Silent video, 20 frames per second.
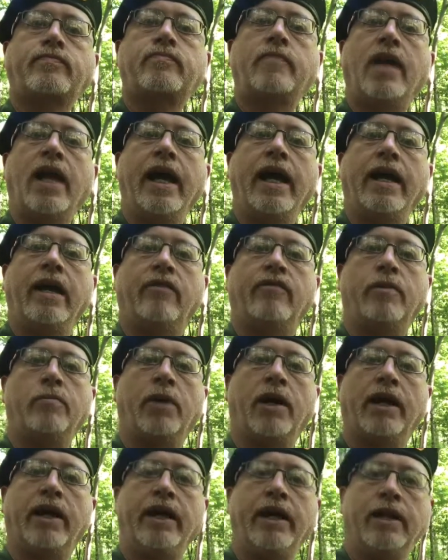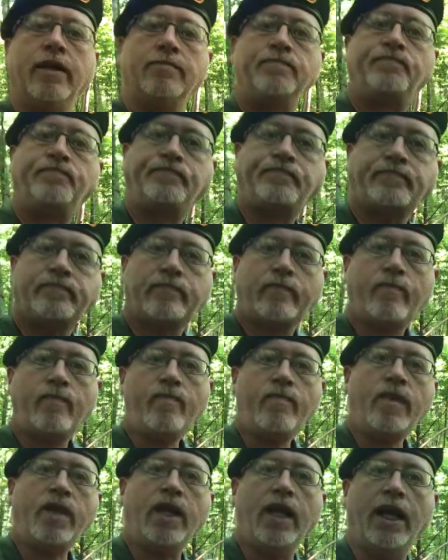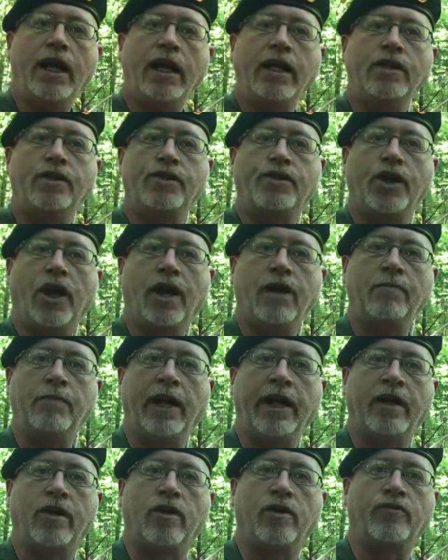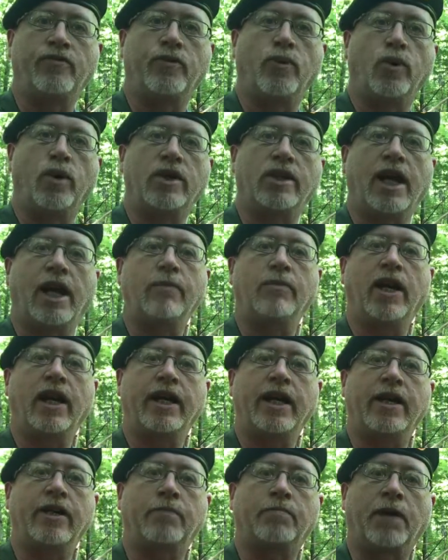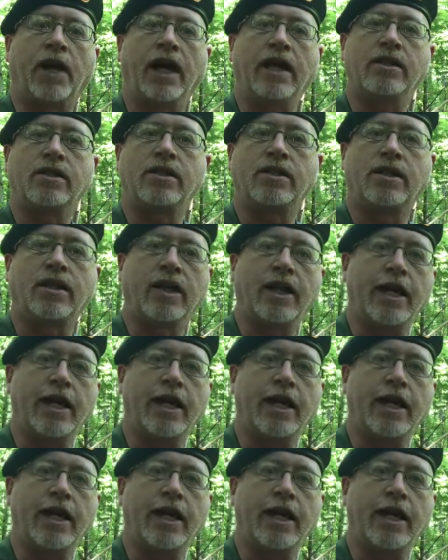Hey everybody, it's John Baker for Timeline Enterprises and a